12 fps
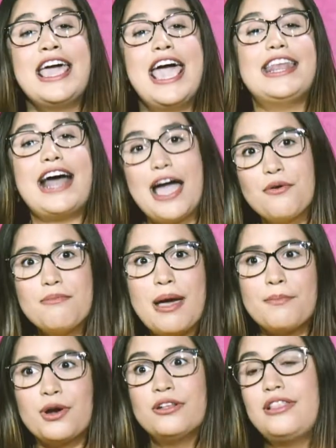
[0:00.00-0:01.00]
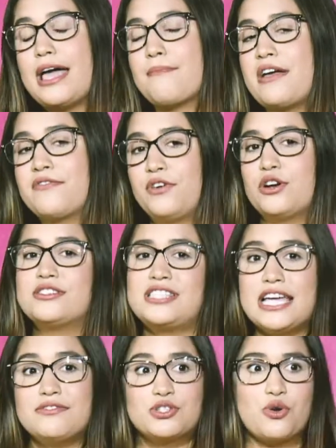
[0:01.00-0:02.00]
And I remember my first
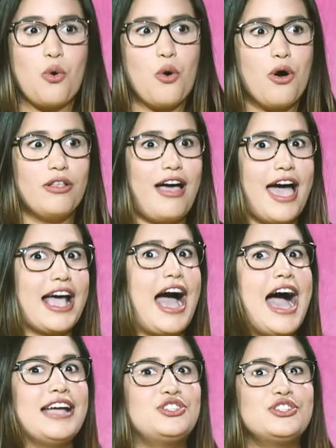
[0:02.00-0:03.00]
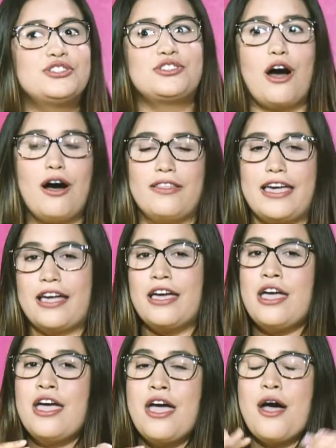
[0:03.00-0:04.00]
day of school, I just saw
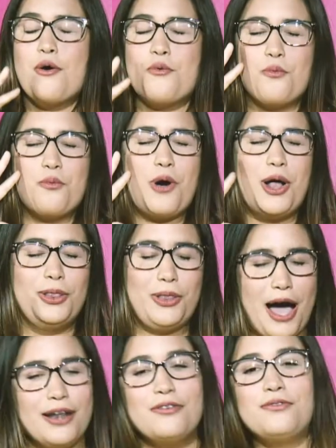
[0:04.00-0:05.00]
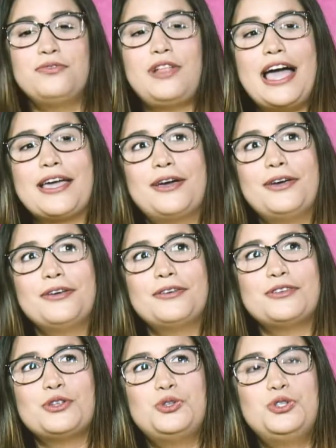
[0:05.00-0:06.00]
a lot of
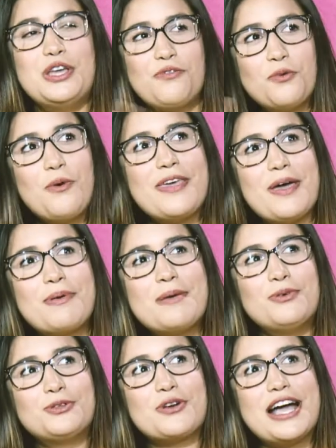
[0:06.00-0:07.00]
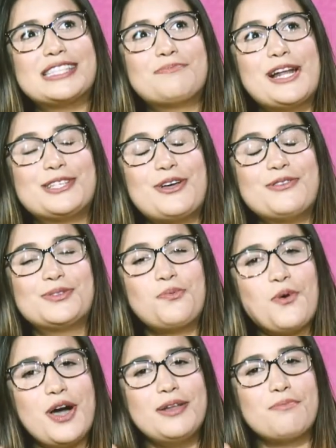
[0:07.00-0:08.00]
different way that people dress, but I saw this
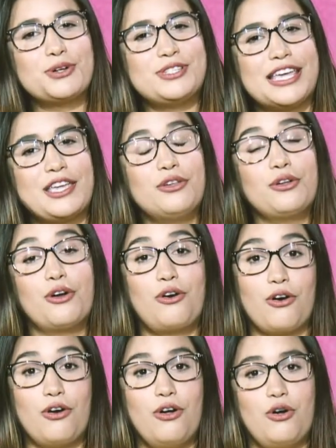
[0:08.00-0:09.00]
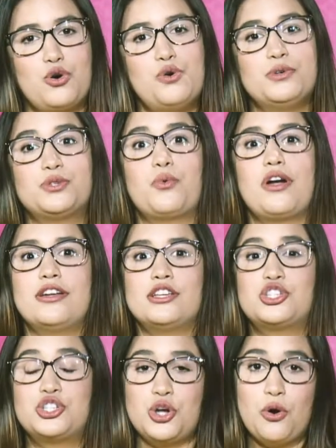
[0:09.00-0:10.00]
one particular girl who was wearing
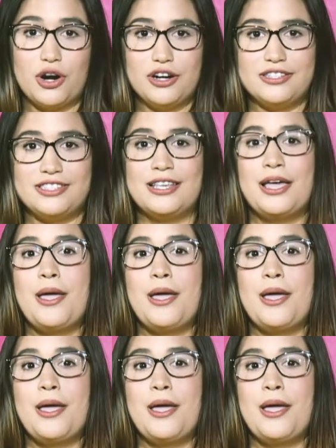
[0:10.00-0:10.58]
shorts,